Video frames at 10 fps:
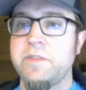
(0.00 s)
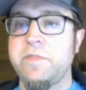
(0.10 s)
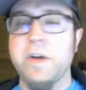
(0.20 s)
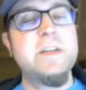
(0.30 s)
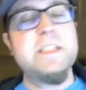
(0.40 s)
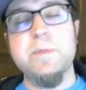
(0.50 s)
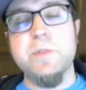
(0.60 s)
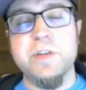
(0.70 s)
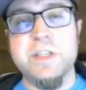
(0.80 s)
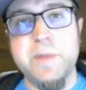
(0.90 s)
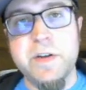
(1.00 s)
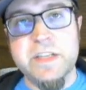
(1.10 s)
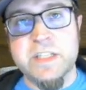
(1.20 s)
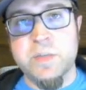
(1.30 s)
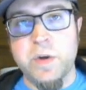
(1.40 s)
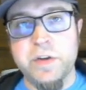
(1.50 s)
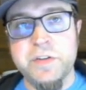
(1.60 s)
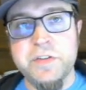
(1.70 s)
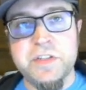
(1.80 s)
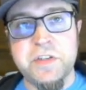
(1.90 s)
very similar experience to what you're
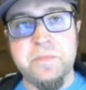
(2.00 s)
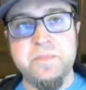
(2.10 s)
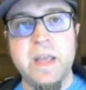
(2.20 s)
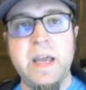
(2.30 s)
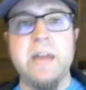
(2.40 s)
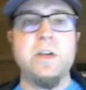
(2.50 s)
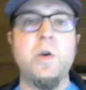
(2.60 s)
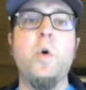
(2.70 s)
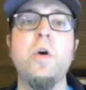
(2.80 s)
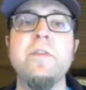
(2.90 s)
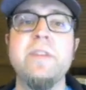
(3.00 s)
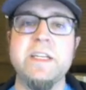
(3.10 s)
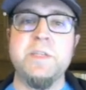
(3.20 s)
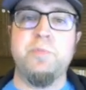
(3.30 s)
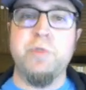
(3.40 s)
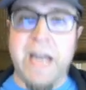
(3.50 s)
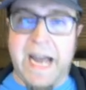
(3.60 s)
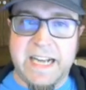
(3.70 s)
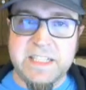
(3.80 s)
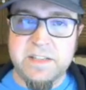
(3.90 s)
used to. And the core of it is
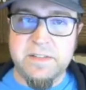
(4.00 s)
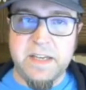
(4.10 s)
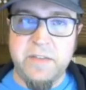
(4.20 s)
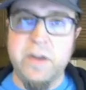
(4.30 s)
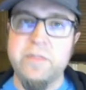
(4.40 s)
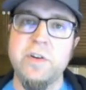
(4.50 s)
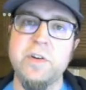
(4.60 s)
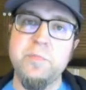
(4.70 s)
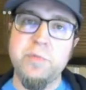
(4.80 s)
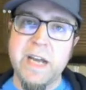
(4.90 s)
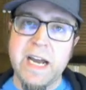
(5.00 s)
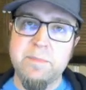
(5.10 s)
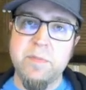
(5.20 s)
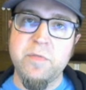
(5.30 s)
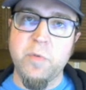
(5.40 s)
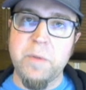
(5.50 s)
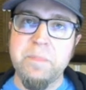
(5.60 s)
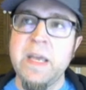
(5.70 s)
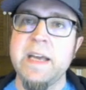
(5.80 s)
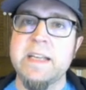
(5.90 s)
Preact. If you haven't heard of Preact before,
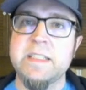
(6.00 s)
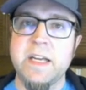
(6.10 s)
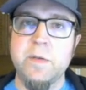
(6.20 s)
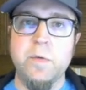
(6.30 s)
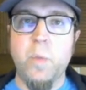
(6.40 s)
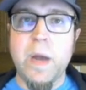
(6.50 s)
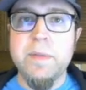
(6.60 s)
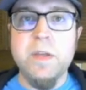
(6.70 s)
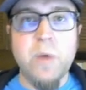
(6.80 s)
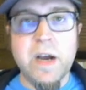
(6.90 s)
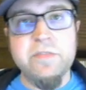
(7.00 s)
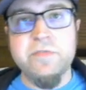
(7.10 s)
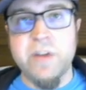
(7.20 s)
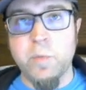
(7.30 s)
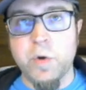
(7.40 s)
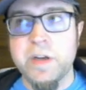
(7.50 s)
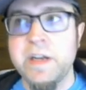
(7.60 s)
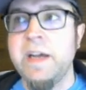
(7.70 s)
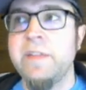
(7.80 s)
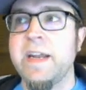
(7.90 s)
it's a web UI framework
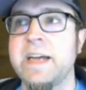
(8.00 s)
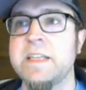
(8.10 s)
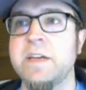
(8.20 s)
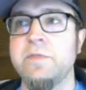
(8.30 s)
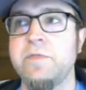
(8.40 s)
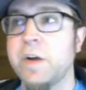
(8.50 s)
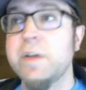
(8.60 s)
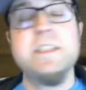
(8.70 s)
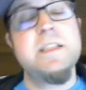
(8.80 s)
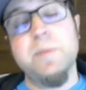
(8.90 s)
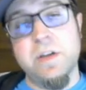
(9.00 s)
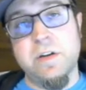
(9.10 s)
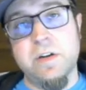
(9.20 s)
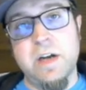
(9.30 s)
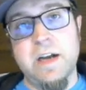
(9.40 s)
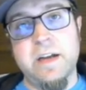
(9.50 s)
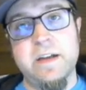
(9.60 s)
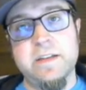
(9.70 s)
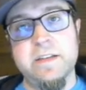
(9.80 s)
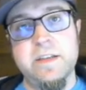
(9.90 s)
that has a very similar
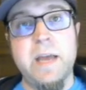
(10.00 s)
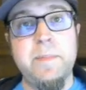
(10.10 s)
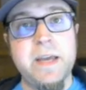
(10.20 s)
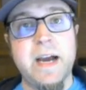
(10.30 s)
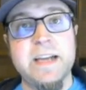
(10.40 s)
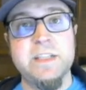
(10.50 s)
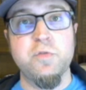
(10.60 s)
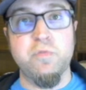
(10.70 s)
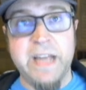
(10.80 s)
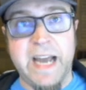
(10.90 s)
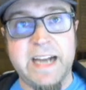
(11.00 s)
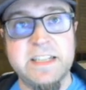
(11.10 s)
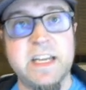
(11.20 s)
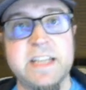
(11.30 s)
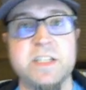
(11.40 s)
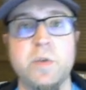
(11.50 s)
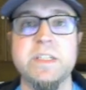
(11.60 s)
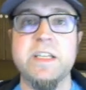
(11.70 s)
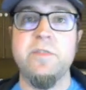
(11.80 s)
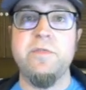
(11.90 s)
API to React, and so
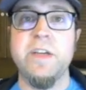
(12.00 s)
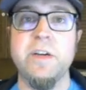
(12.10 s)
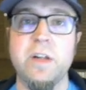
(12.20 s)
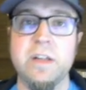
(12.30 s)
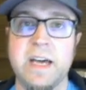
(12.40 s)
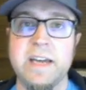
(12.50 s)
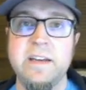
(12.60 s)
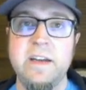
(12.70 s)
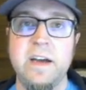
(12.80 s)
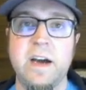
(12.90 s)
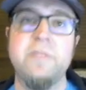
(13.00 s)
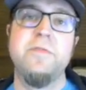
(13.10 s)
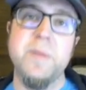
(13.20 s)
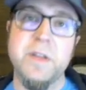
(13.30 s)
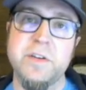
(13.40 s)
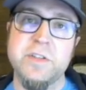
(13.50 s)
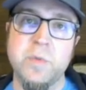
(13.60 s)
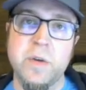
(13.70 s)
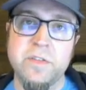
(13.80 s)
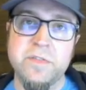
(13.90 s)
it's going to feel a lot familiar to
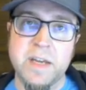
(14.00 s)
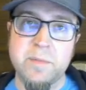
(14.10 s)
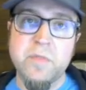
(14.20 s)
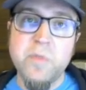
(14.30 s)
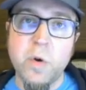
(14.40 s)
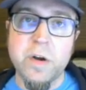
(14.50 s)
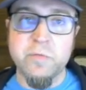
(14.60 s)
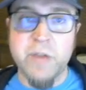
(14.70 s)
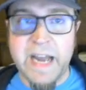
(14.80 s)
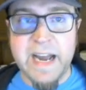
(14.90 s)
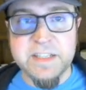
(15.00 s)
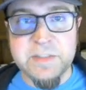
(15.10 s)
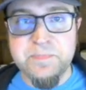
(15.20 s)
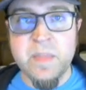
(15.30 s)
what you've done before in React.